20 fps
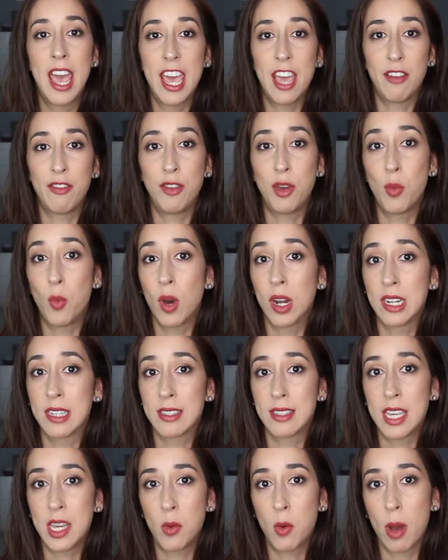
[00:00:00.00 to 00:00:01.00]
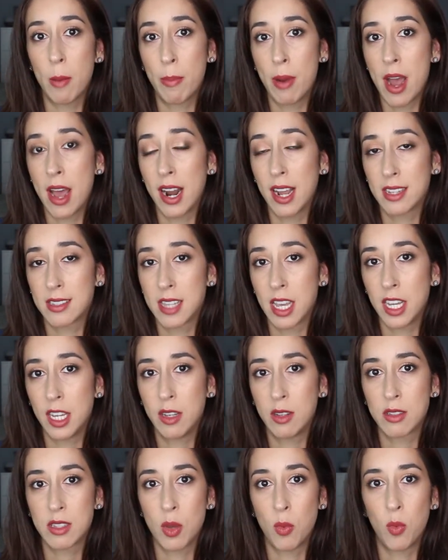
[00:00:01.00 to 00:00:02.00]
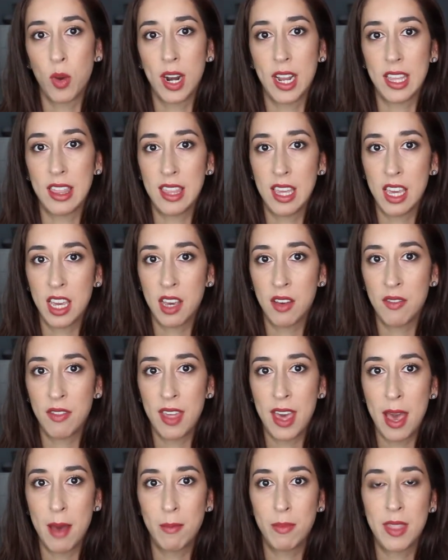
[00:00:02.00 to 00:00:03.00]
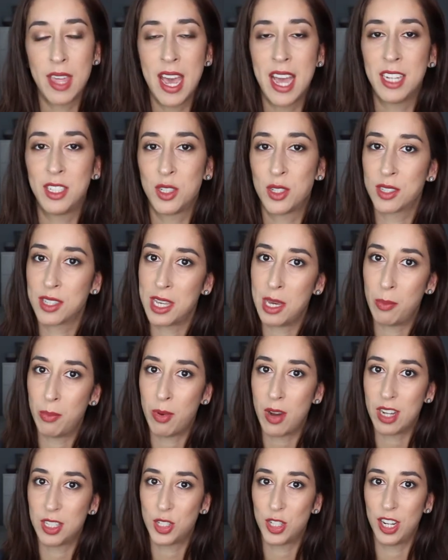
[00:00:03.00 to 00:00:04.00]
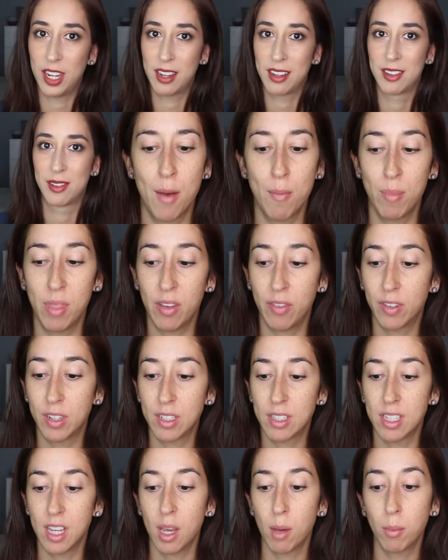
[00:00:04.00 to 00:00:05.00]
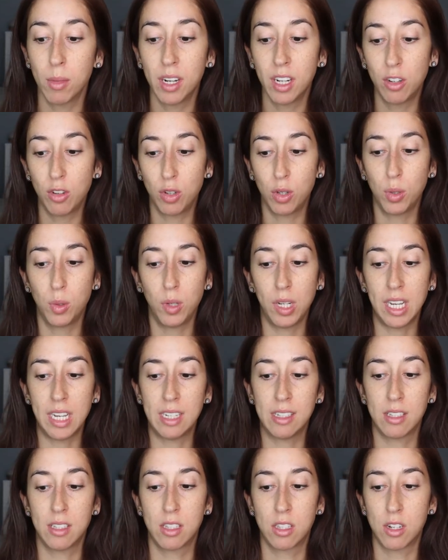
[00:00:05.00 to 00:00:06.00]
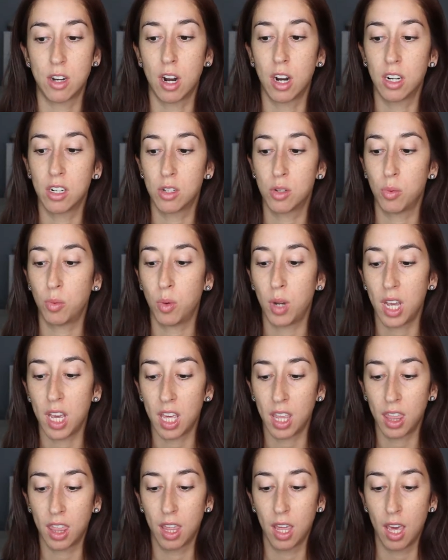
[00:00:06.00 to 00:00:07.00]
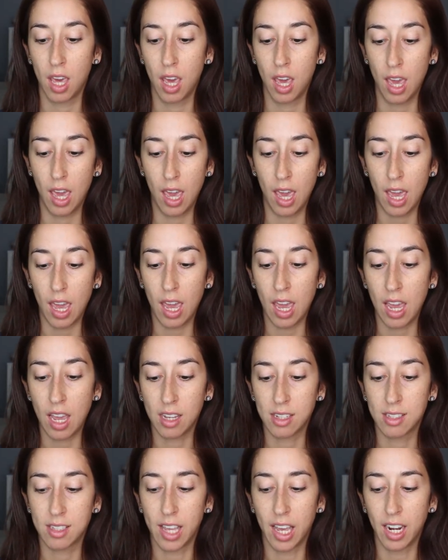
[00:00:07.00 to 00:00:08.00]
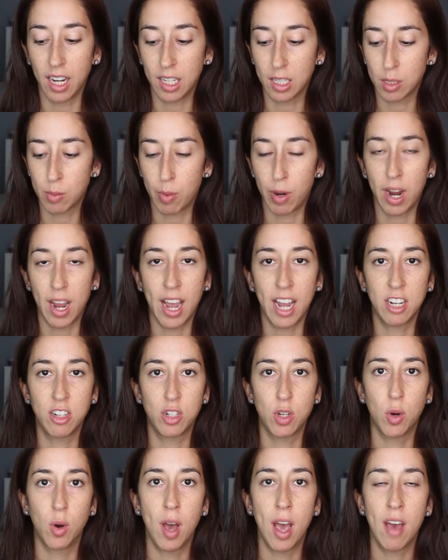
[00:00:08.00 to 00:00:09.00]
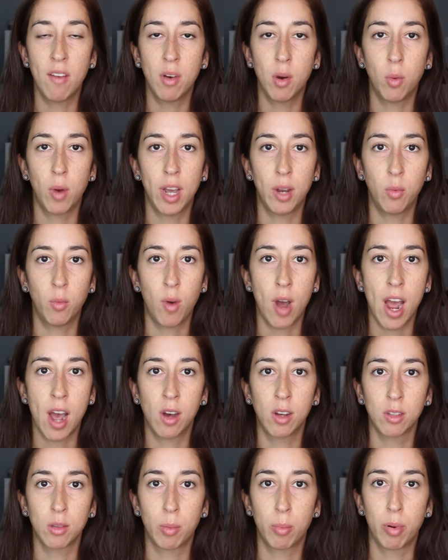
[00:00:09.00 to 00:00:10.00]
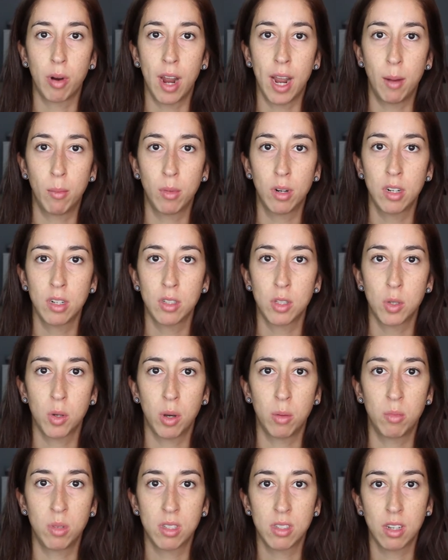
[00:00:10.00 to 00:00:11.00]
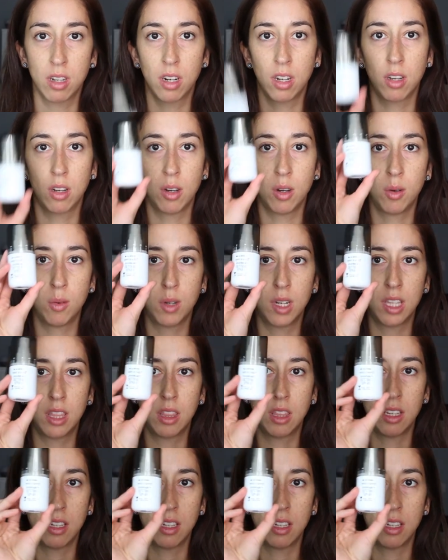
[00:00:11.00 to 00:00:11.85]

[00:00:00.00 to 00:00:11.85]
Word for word: If you wanna see what products I use and what I think of them, then just keep watching. Um, the first thing I'm gonna do is start with a setting spray. I don't have a Wet n Wild primer, so I'm just gonna go with